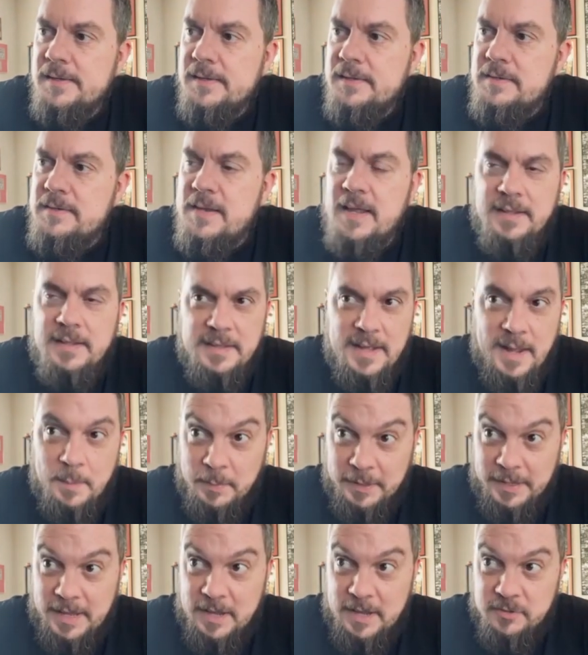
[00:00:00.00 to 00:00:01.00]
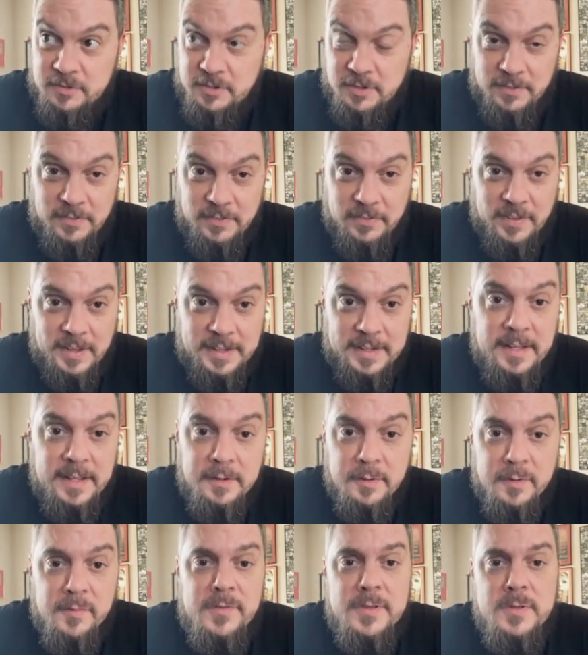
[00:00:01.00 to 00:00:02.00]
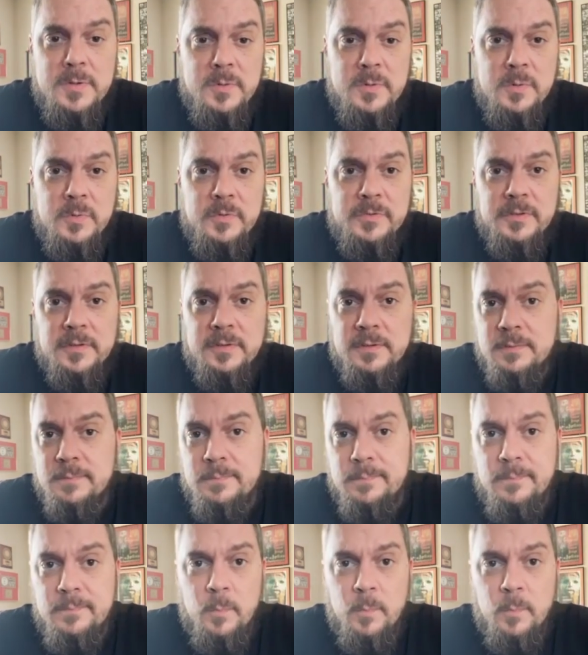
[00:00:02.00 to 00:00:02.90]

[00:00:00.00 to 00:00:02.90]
daily obligations like interviews or